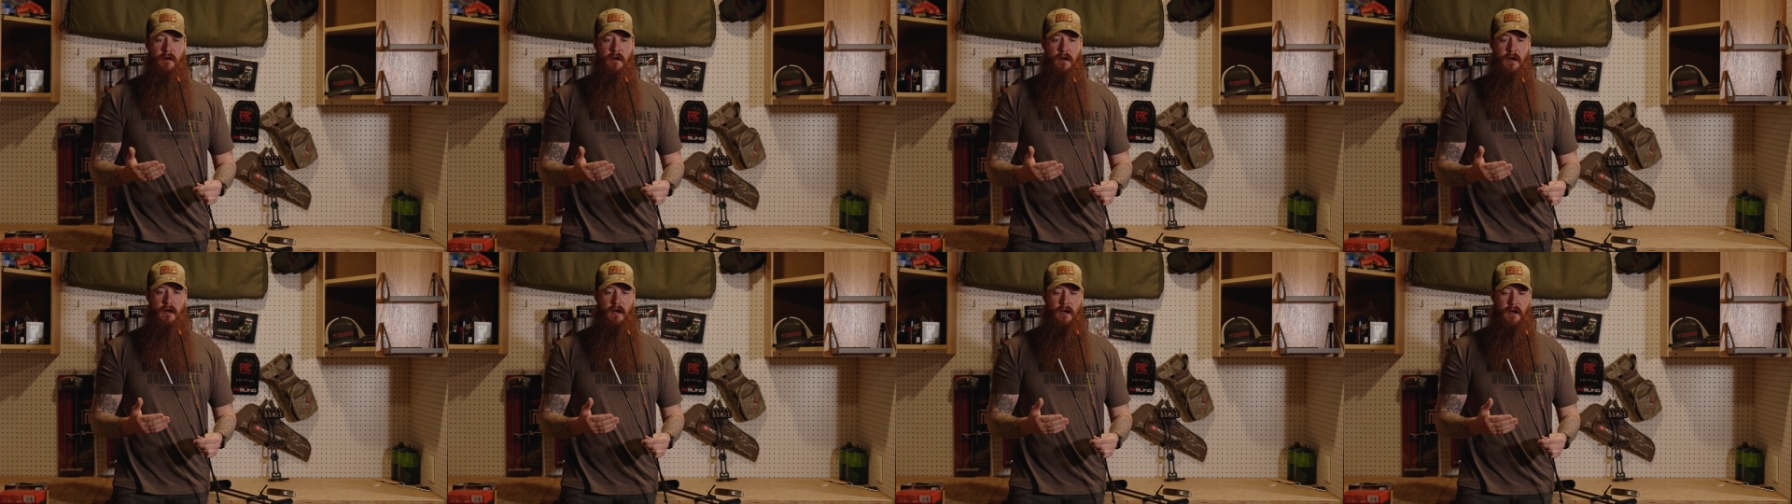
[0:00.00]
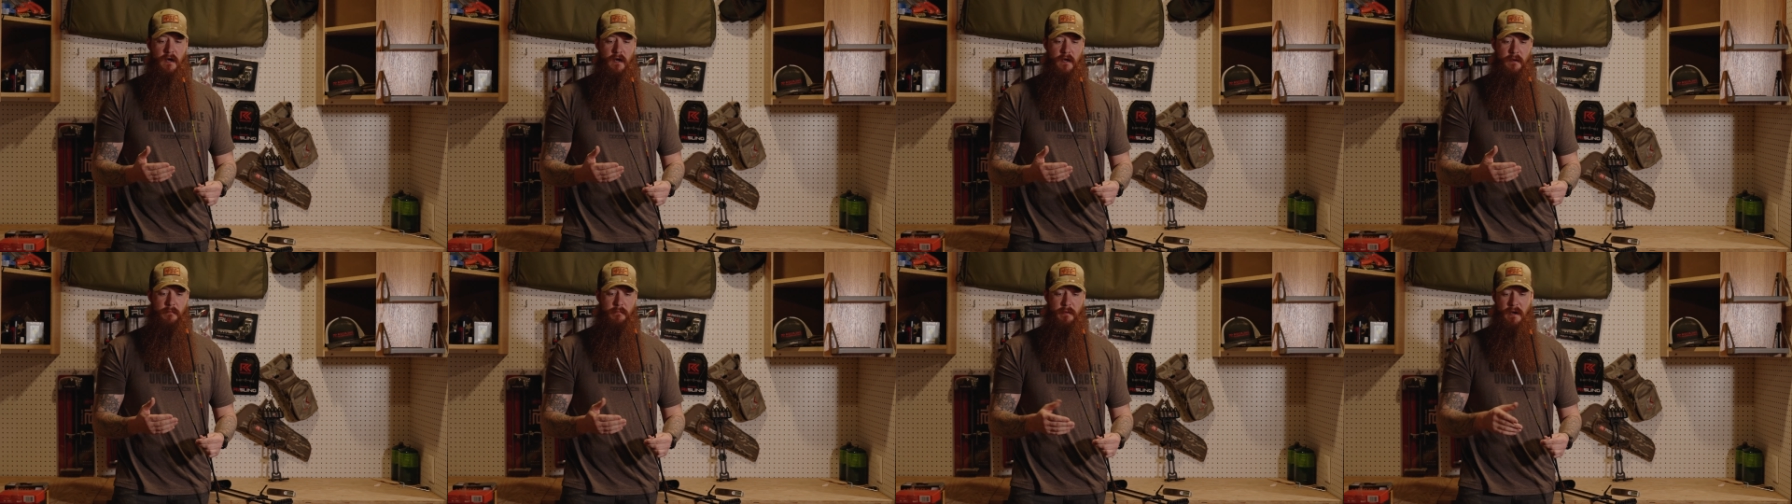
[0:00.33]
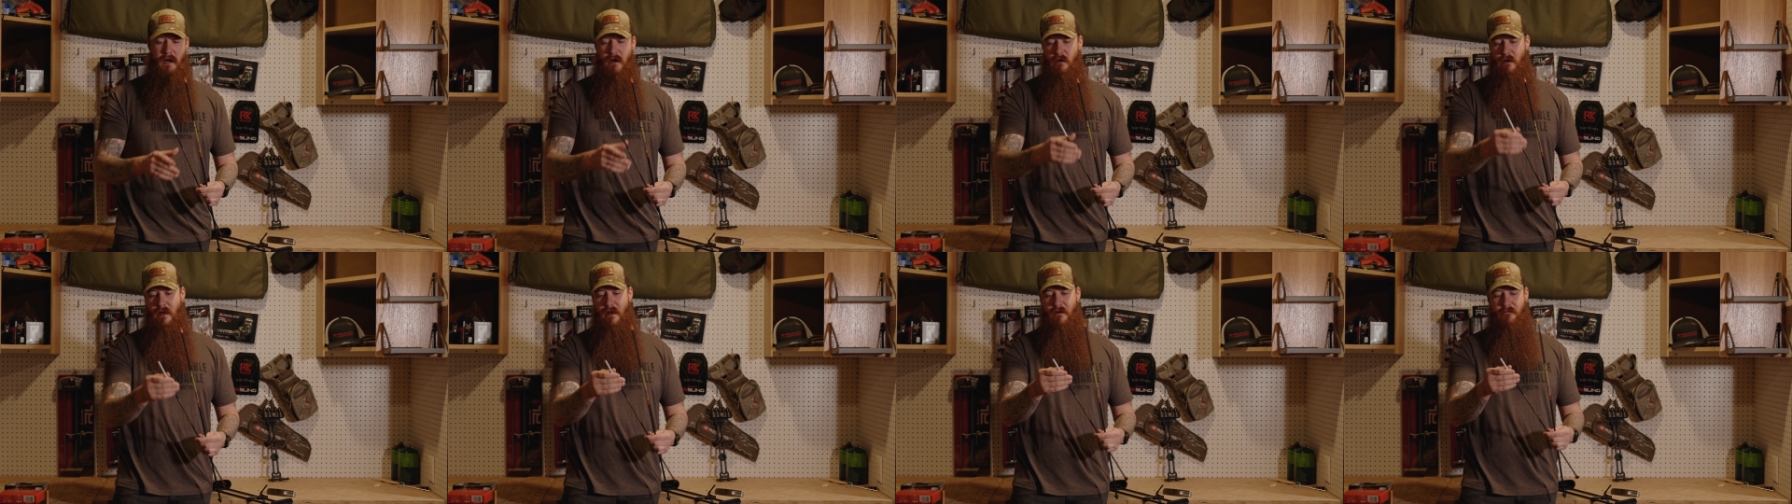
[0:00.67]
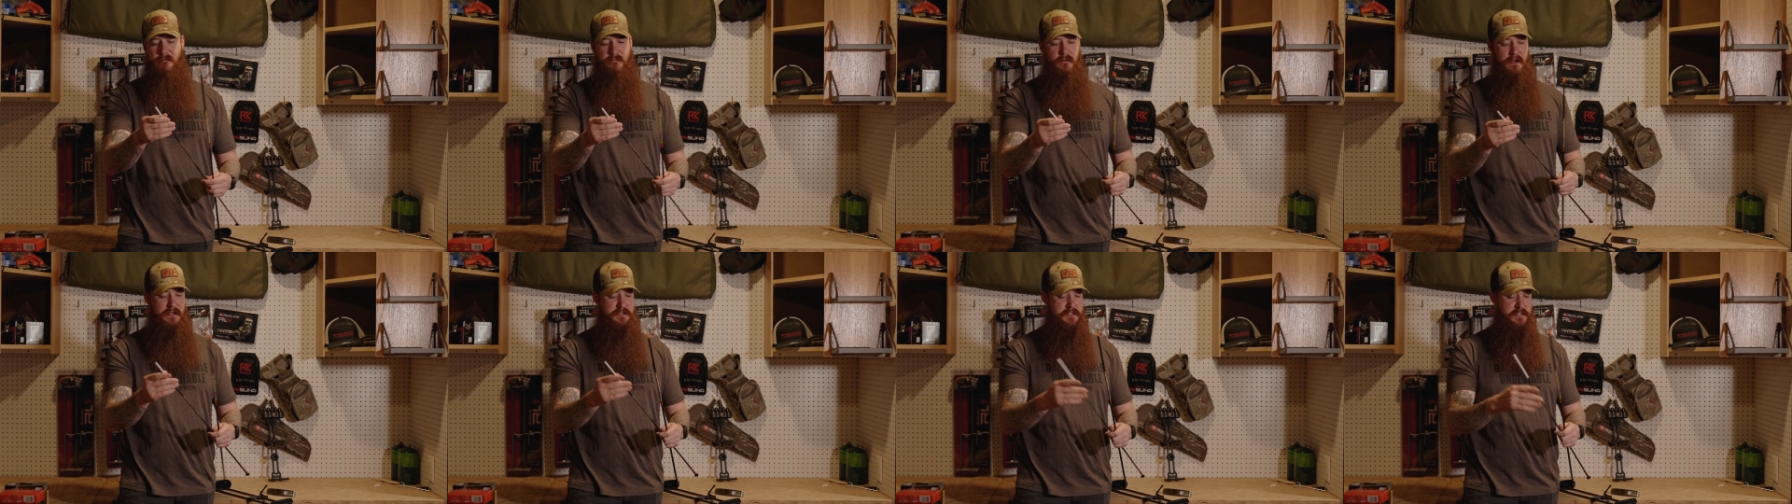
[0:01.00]
But I don't have
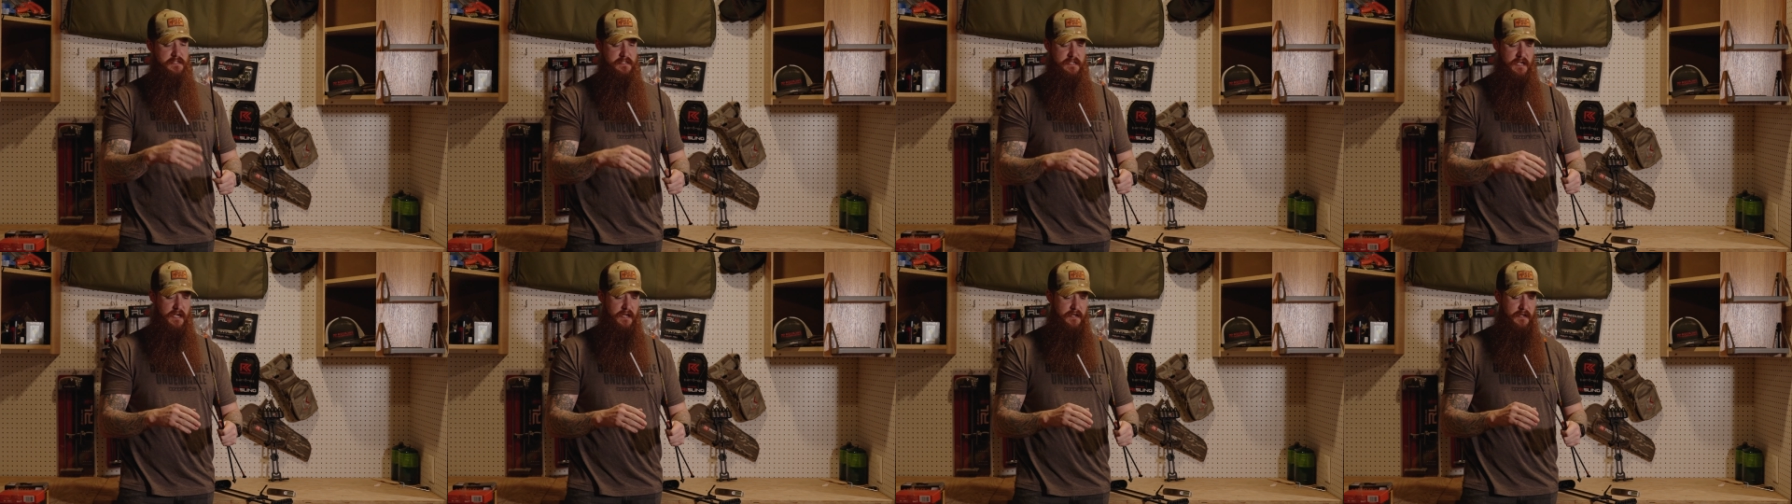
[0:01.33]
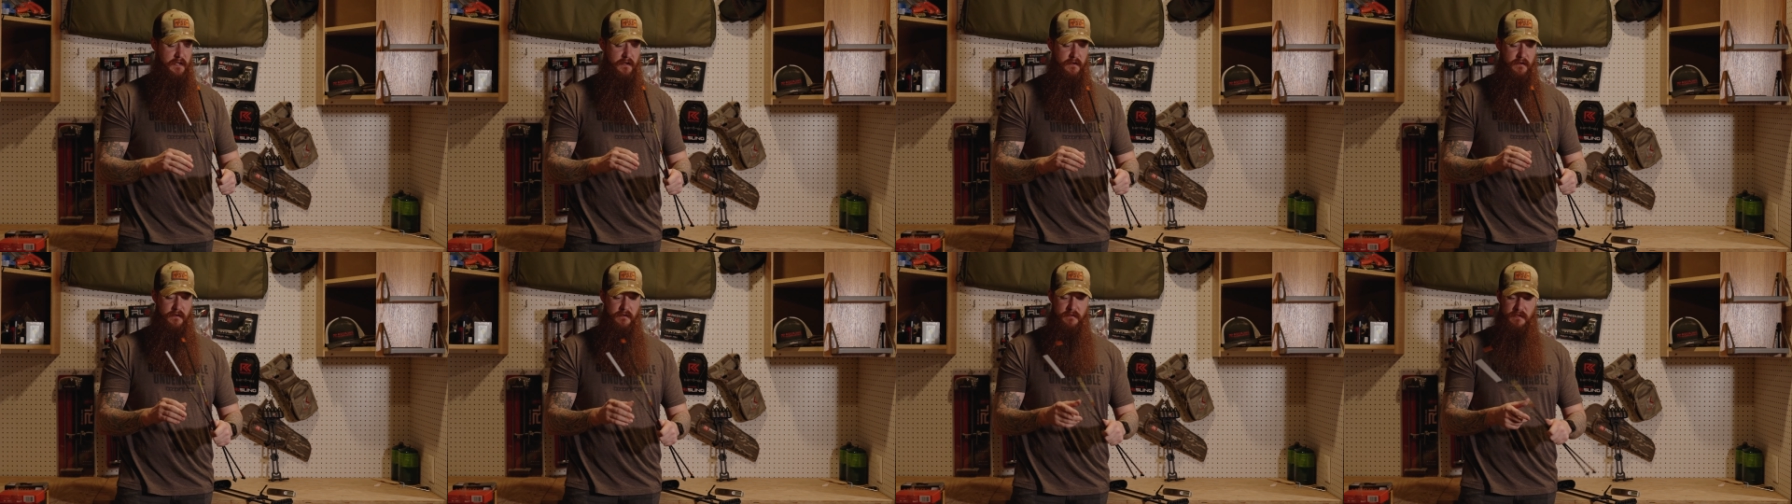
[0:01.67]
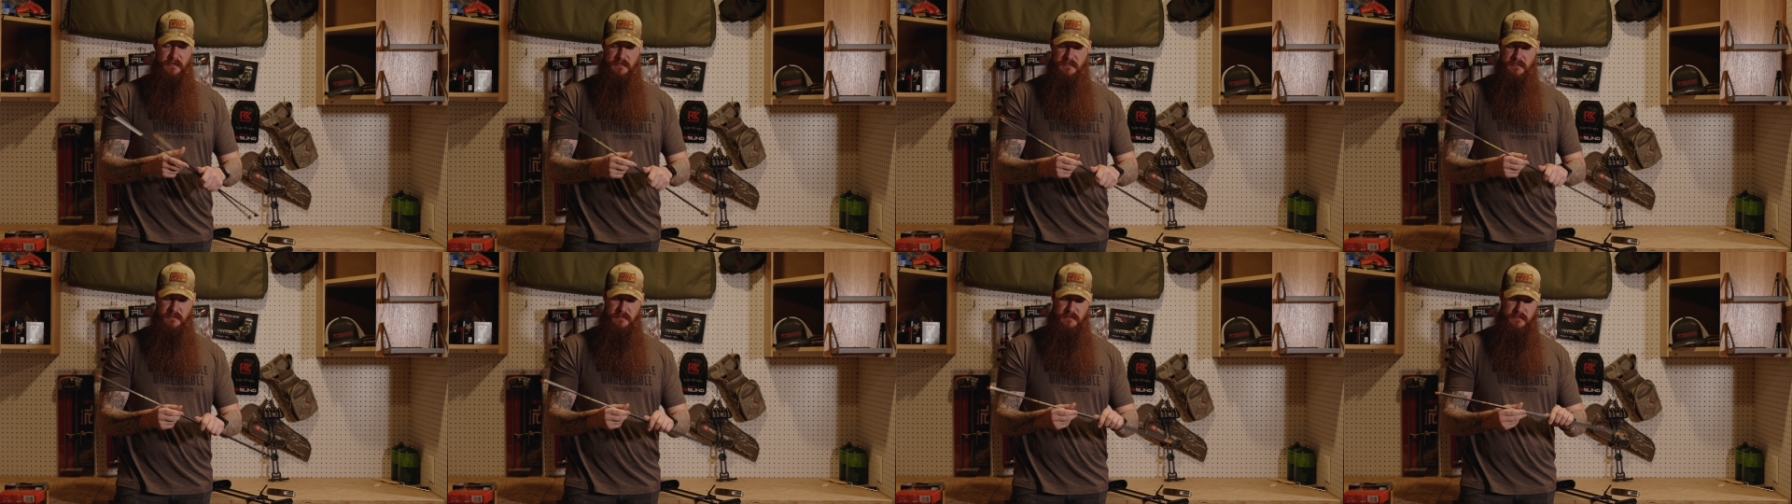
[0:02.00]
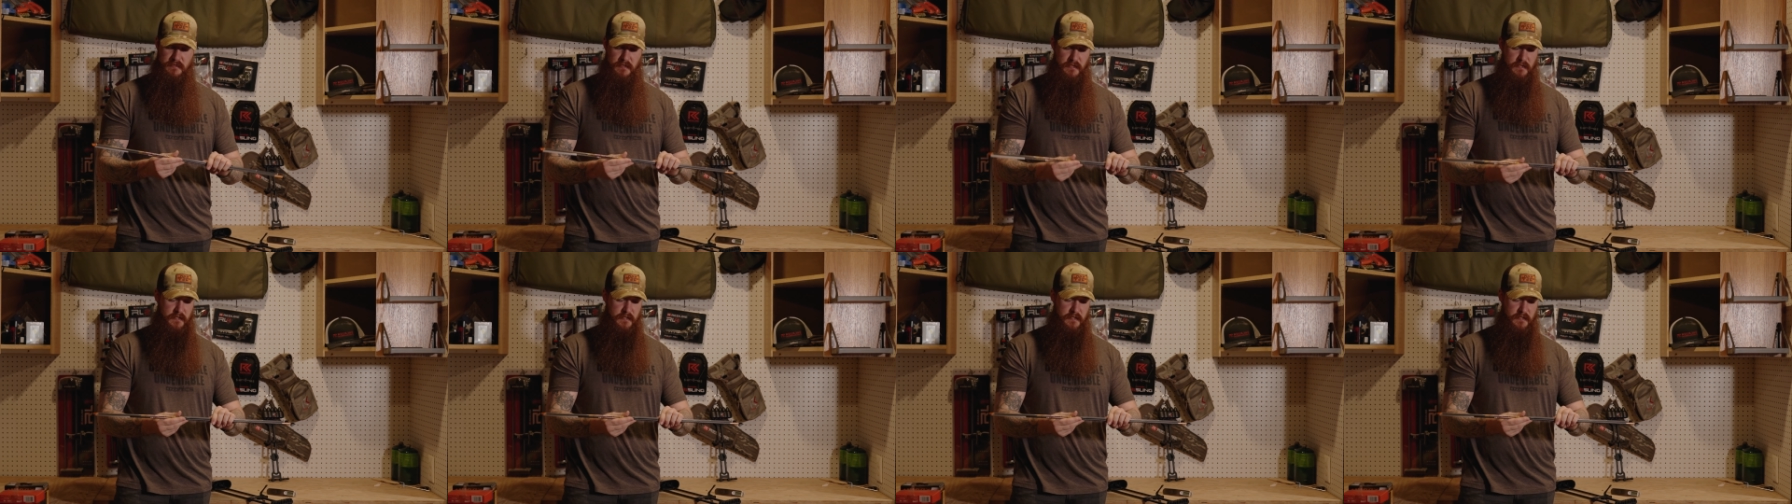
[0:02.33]
fletchings on here. This is